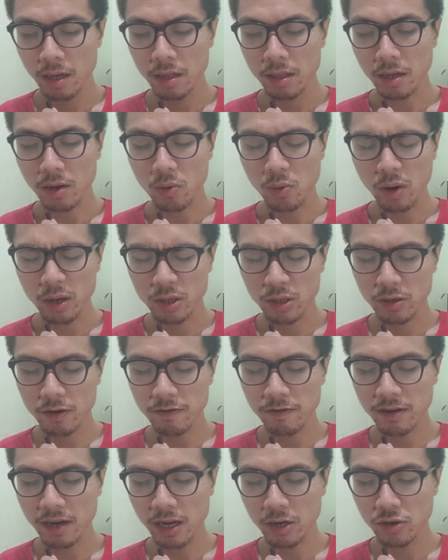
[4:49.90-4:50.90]
The question
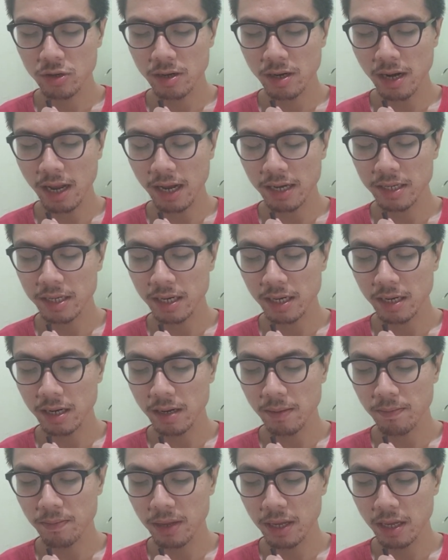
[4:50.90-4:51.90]
of nationalizing
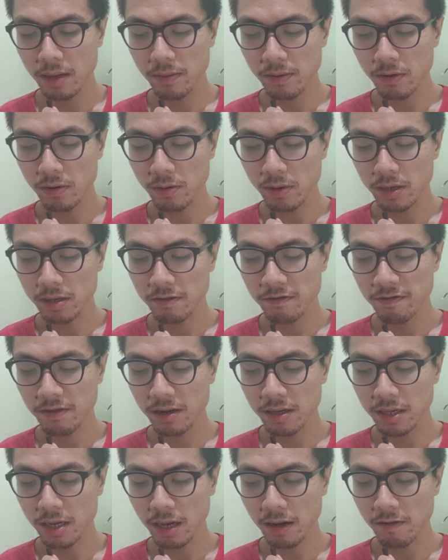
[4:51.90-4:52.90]
a people is
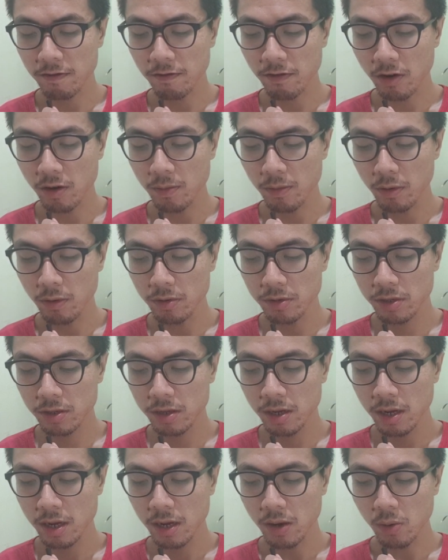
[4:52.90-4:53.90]
first and
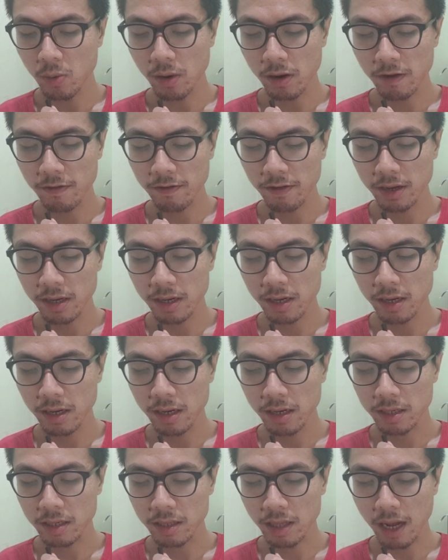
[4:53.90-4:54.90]
foremost one of
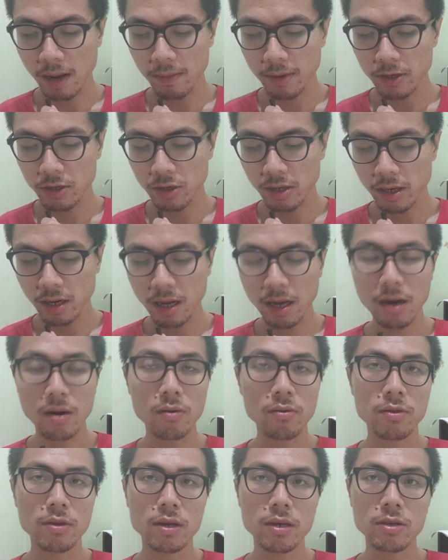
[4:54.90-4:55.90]
establishing
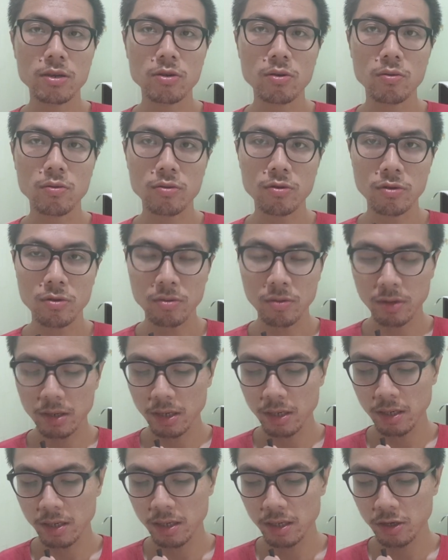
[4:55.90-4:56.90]
healthy social
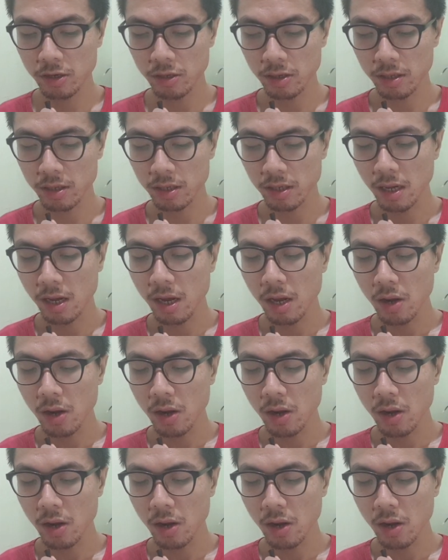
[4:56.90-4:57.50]
conditions,